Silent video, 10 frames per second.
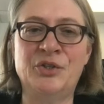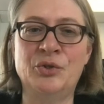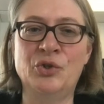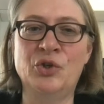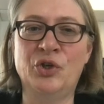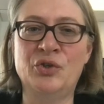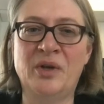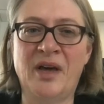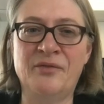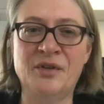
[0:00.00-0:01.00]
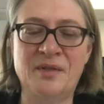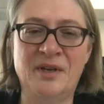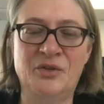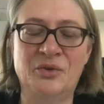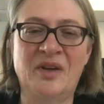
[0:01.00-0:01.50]
to not to govern
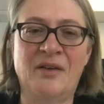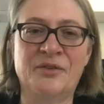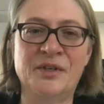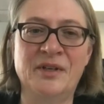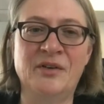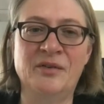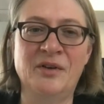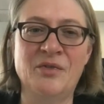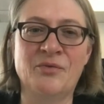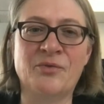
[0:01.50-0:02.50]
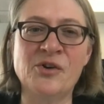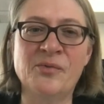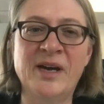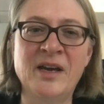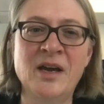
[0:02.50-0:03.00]
than to govern in the wrong
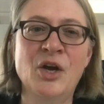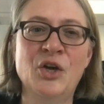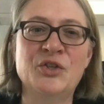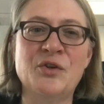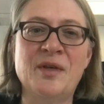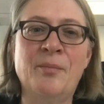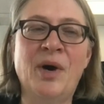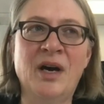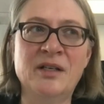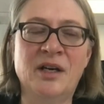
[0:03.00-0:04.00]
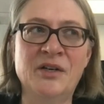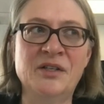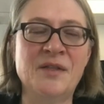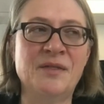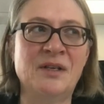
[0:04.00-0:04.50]
way. So they barked out
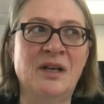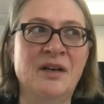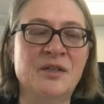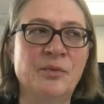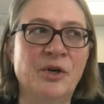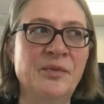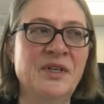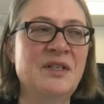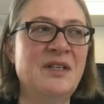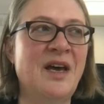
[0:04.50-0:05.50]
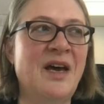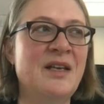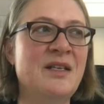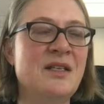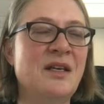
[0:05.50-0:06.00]
at the last moment,
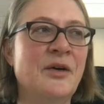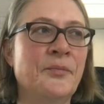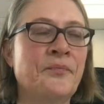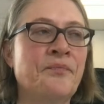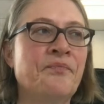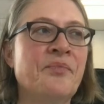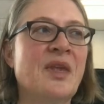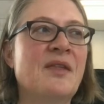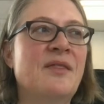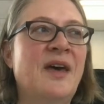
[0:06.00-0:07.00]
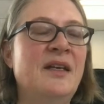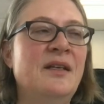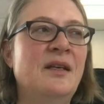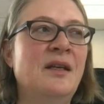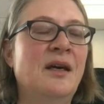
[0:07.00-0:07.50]
and
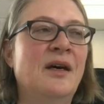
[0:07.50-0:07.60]
then